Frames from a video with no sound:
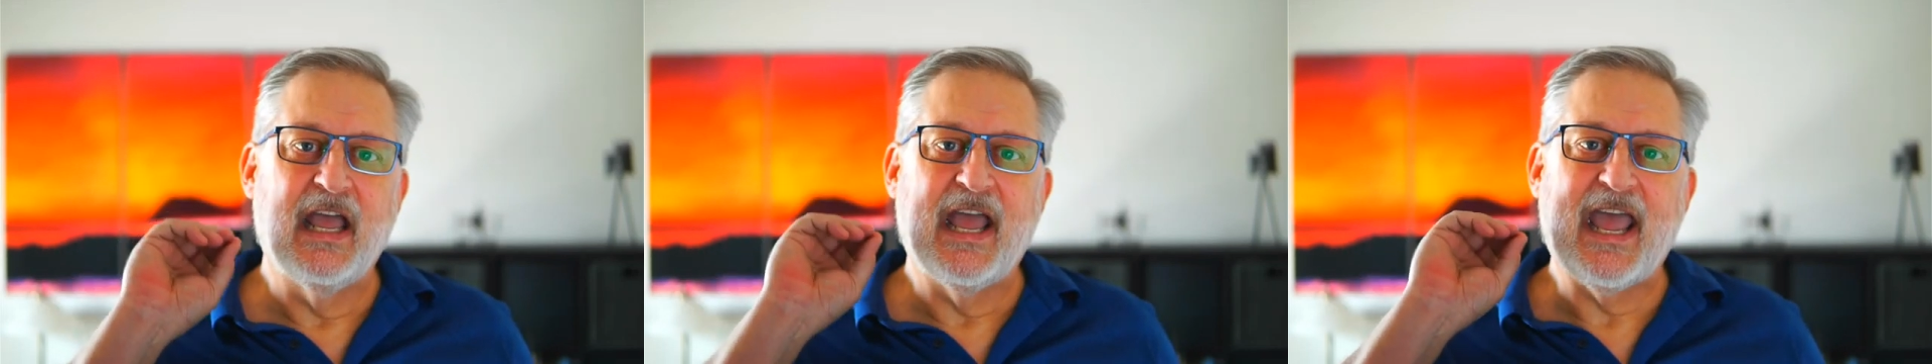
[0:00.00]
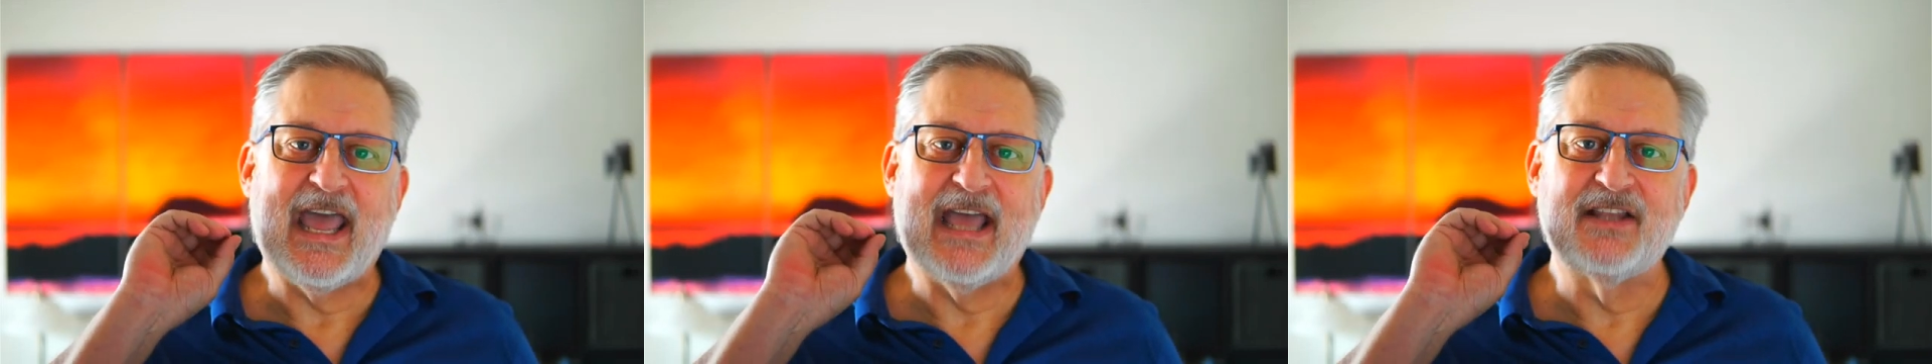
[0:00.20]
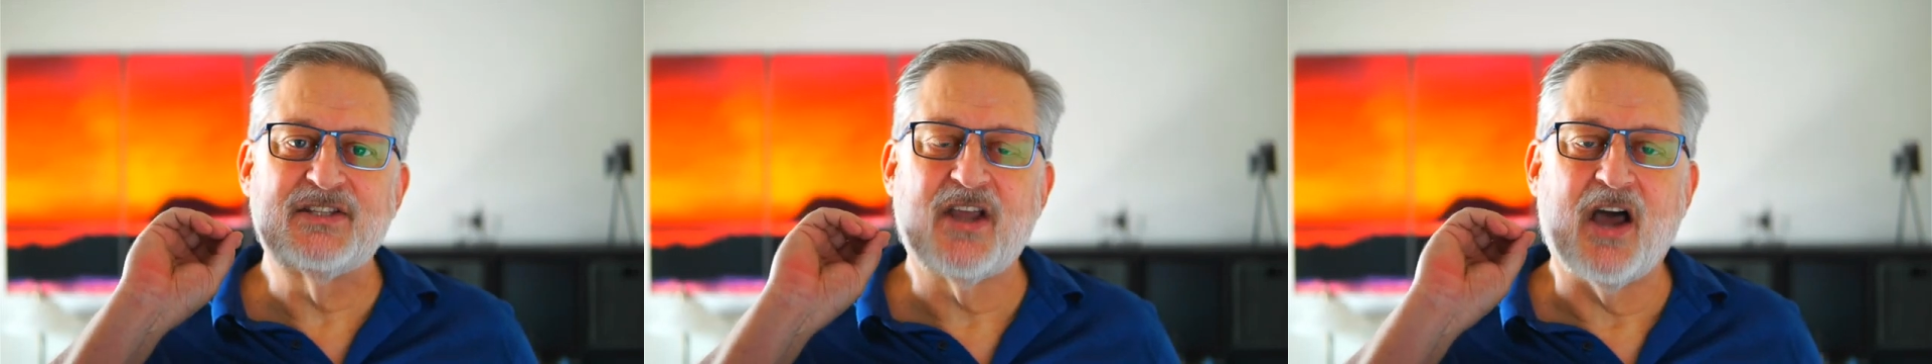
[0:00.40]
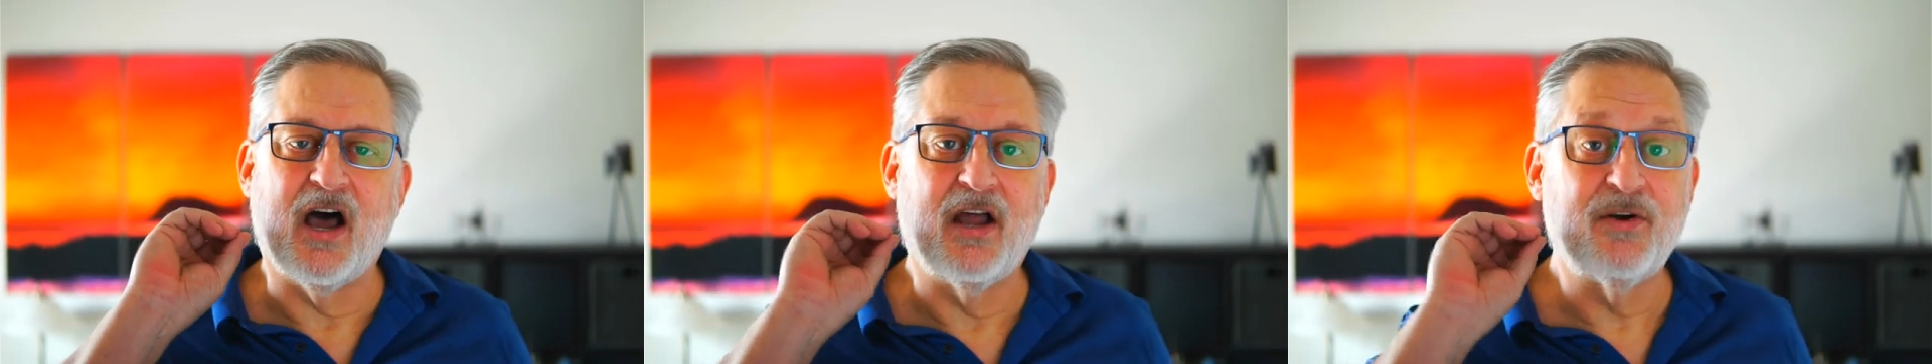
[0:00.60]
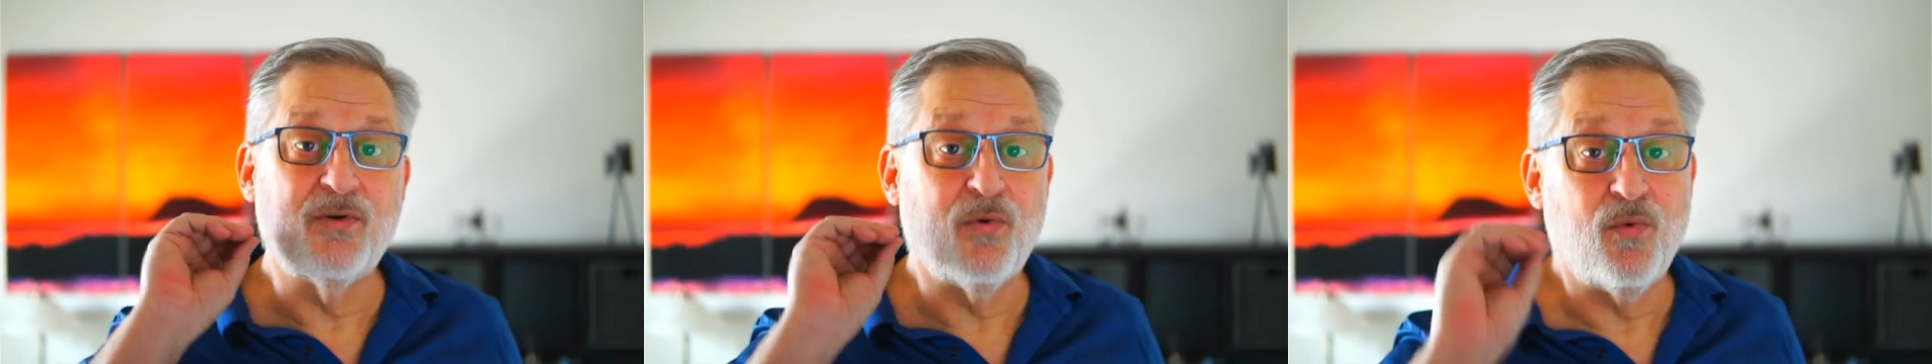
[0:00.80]
has
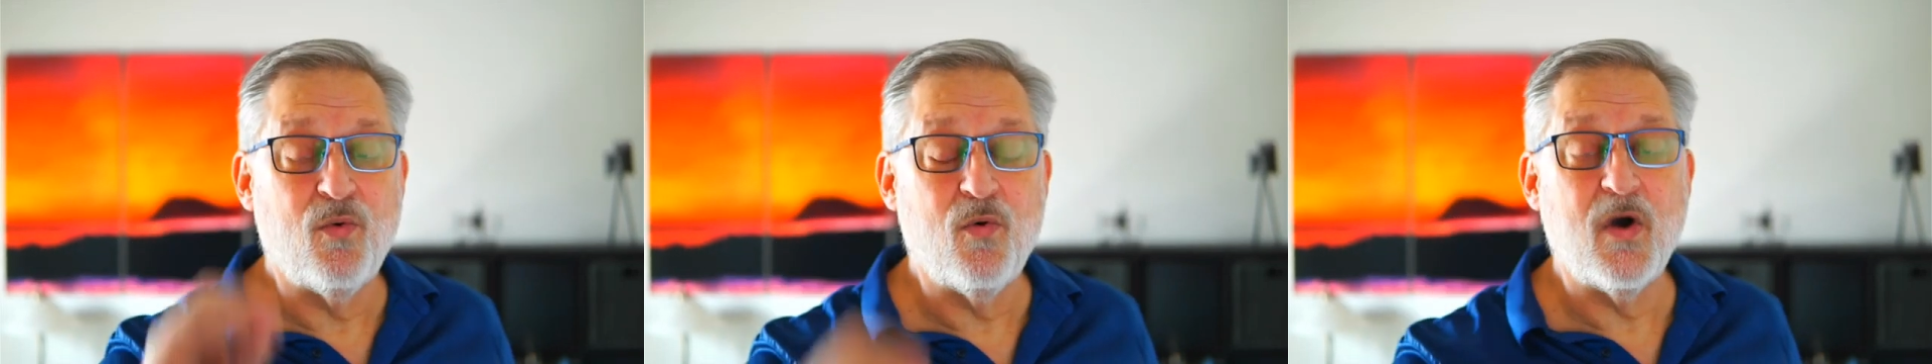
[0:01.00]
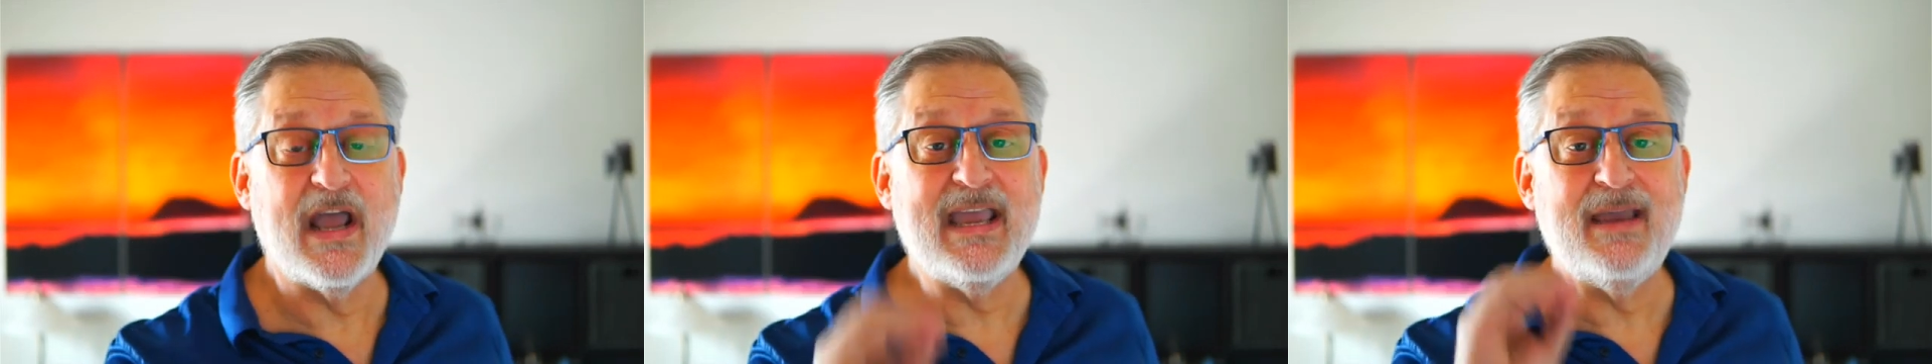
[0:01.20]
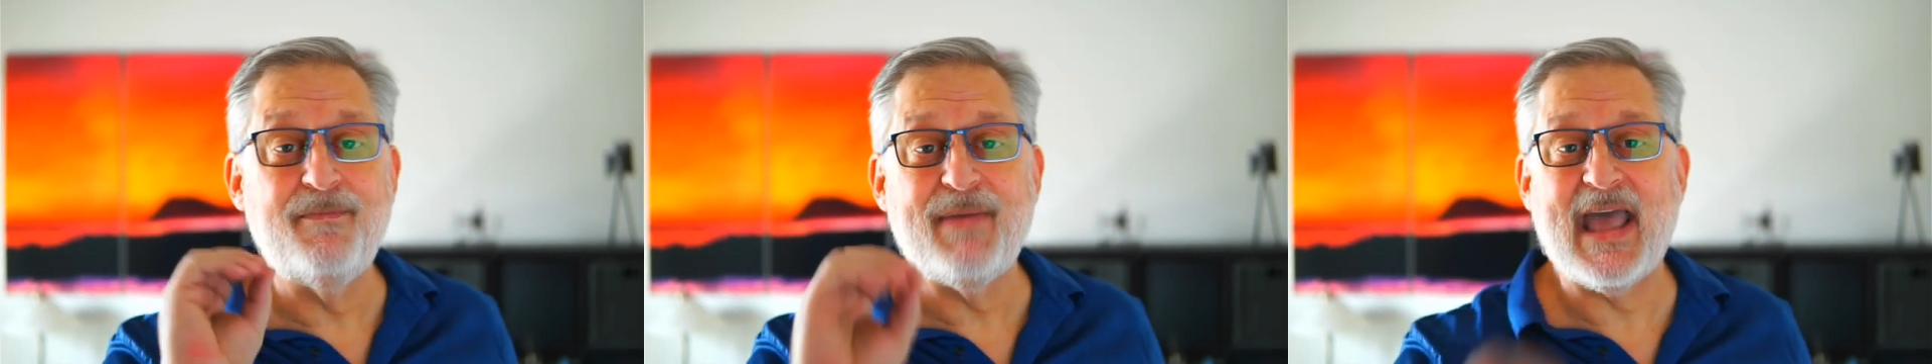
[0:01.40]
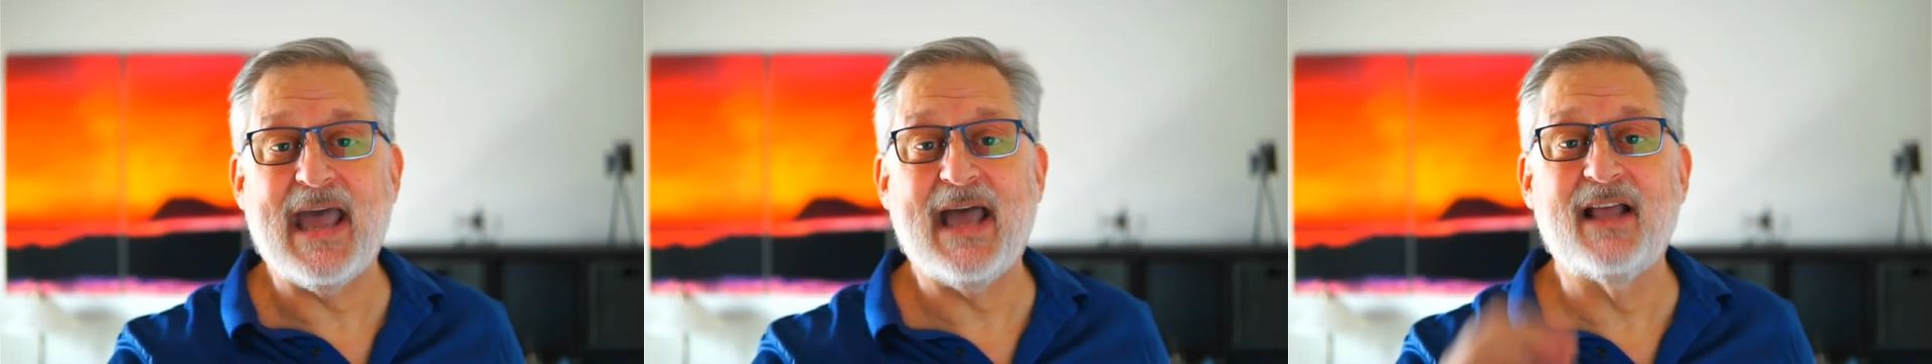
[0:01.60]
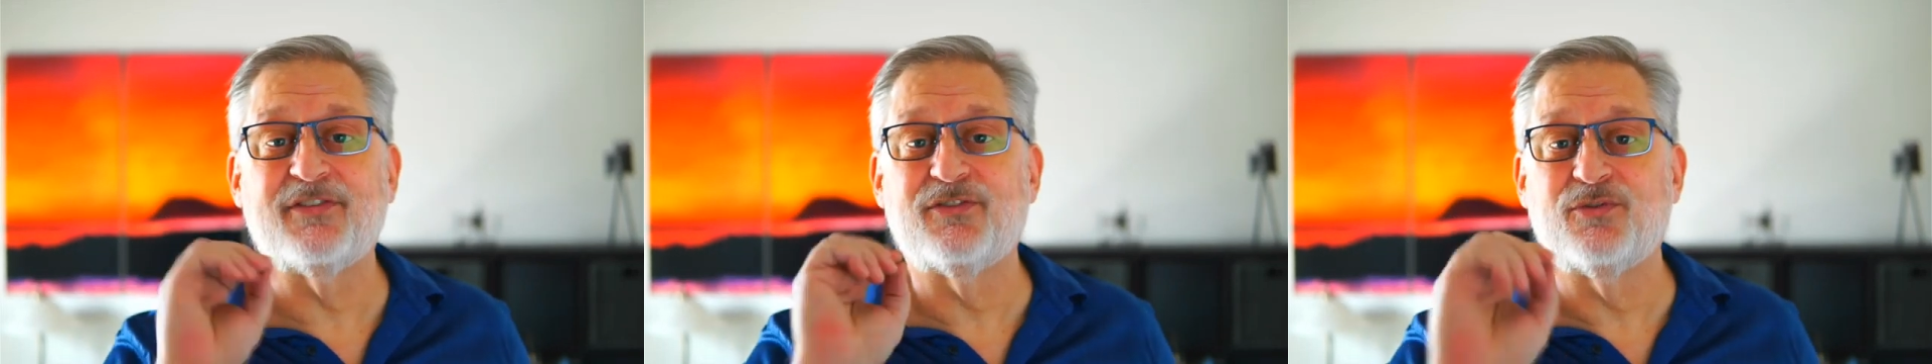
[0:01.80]
gone way
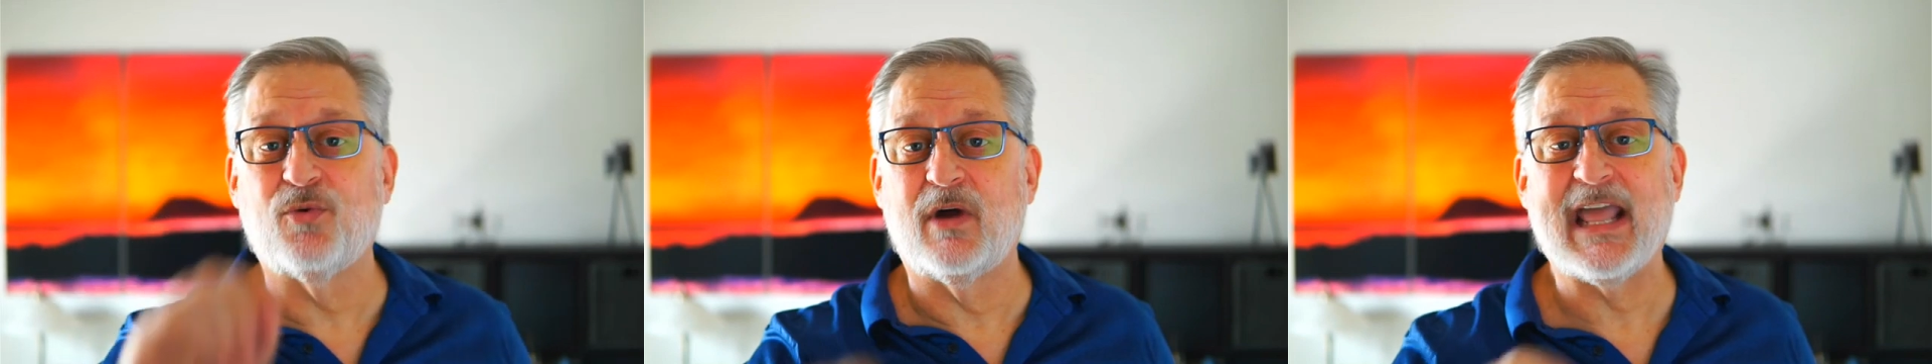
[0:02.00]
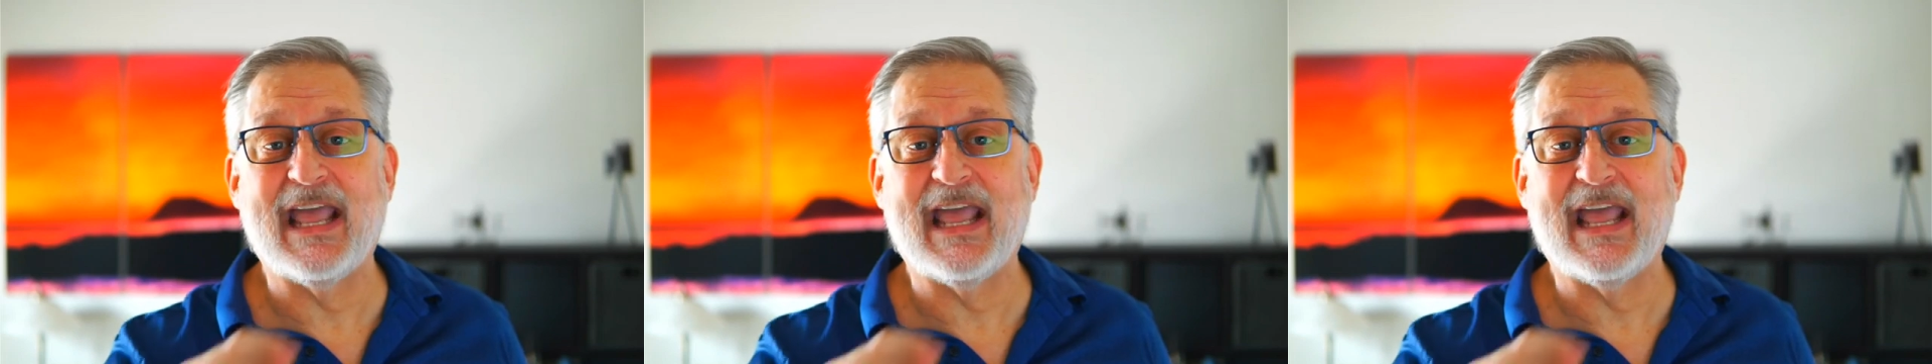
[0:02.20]
past what